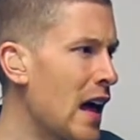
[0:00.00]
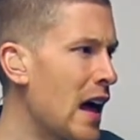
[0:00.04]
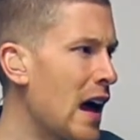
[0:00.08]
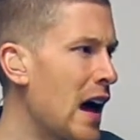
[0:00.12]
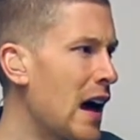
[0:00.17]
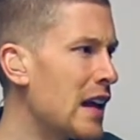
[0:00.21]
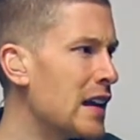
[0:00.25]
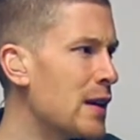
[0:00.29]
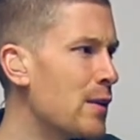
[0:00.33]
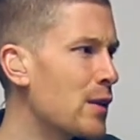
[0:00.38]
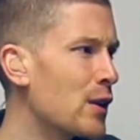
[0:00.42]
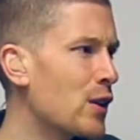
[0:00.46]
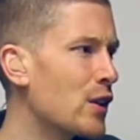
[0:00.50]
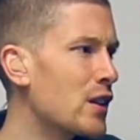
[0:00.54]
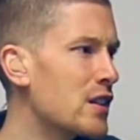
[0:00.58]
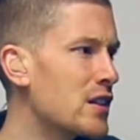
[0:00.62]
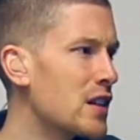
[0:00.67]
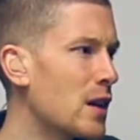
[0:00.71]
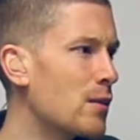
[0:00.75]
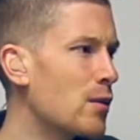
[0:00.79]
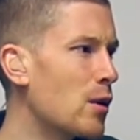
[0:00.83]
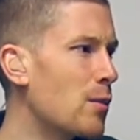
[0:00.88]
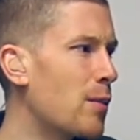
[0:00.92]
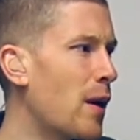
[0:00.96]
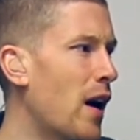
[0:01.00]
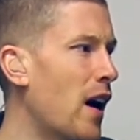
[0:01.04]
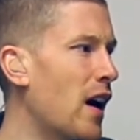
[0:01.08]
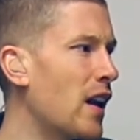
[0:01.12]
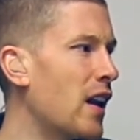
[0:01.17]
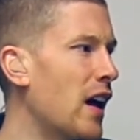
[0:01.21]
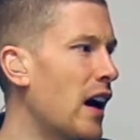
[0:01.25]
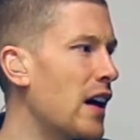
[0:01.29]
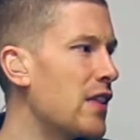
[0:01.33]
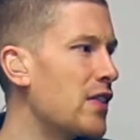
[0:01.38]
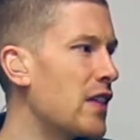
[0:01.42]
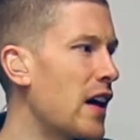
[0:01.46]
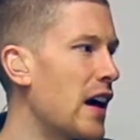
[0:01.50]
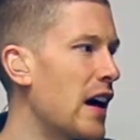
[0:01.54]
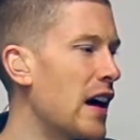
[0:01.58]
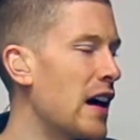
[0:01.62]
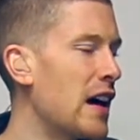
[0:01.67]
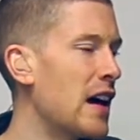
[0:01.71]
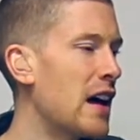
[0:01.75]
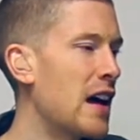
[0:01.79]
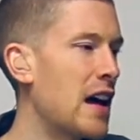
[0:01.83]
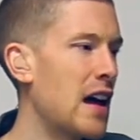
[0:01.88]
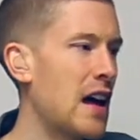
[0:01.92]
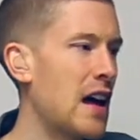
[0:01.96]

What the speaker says: And then we've got a double bar line there